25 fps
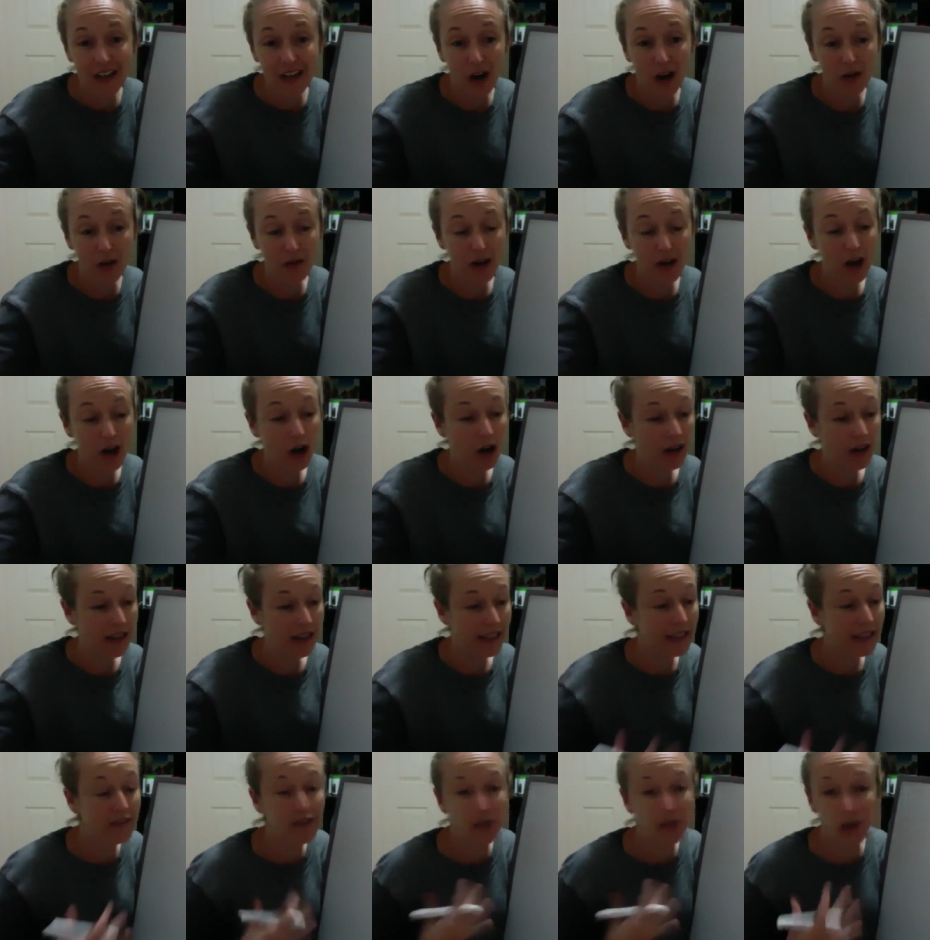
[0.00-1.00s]
It
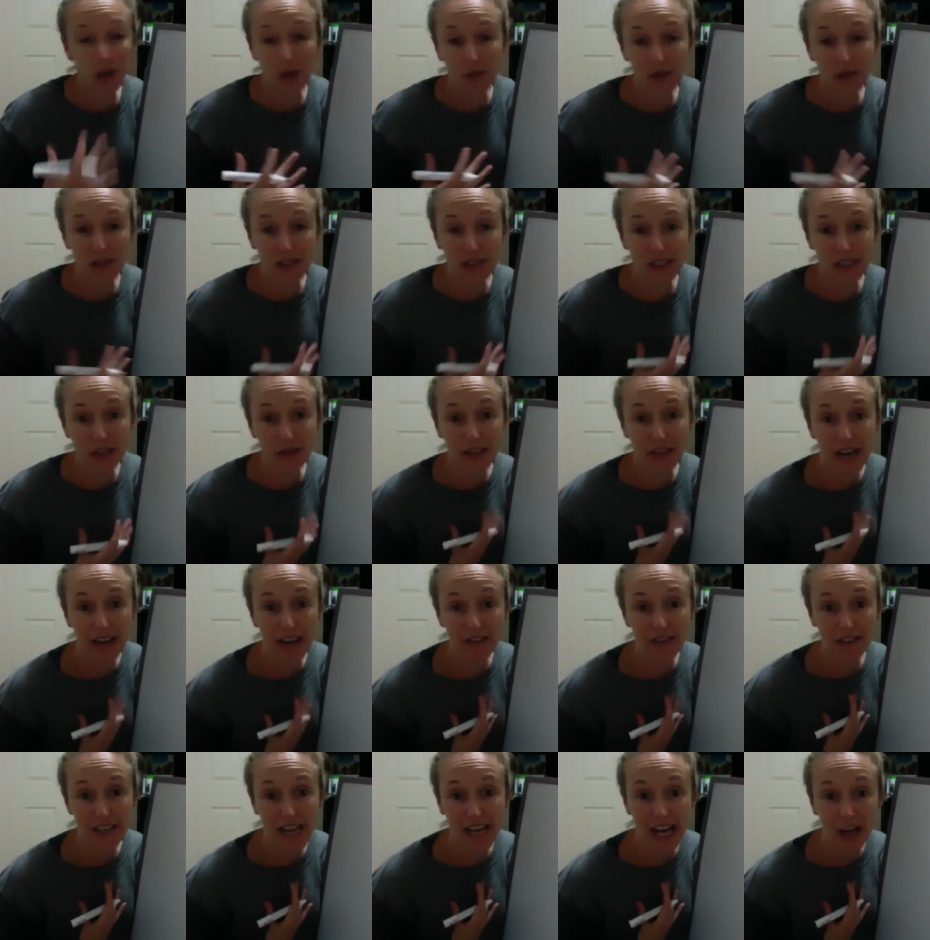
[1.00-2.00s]
gives you options to look
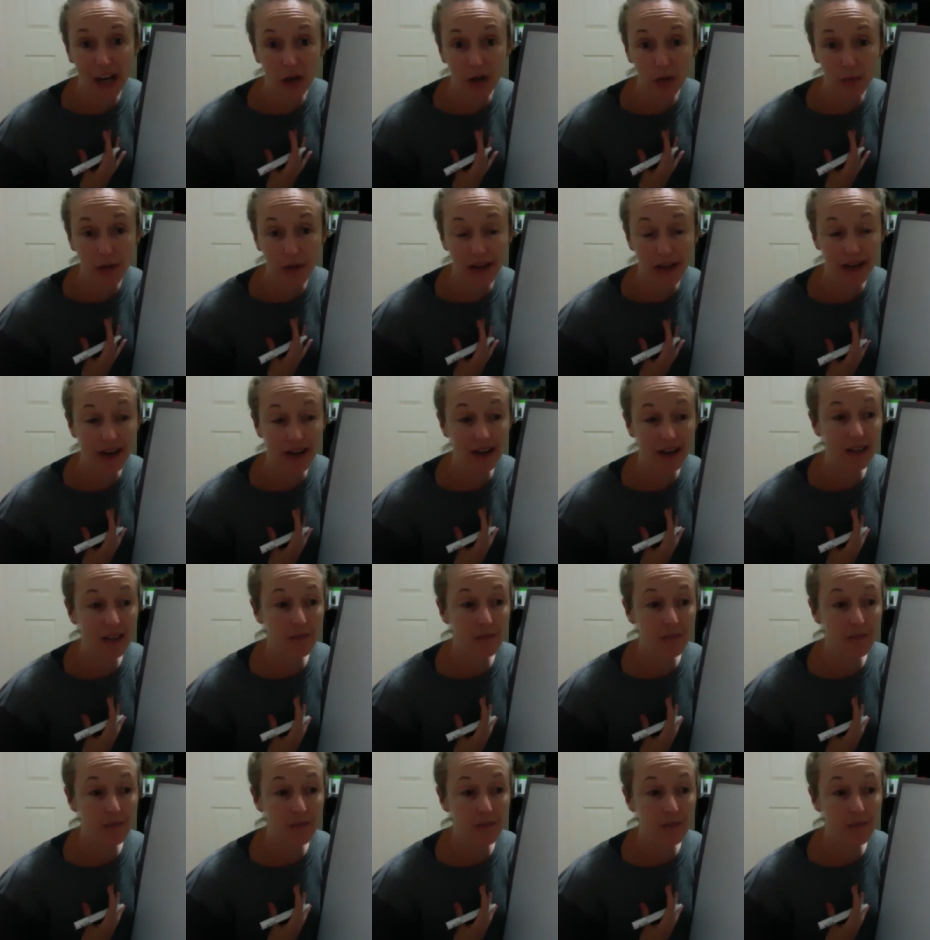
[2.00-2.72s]
after your health better.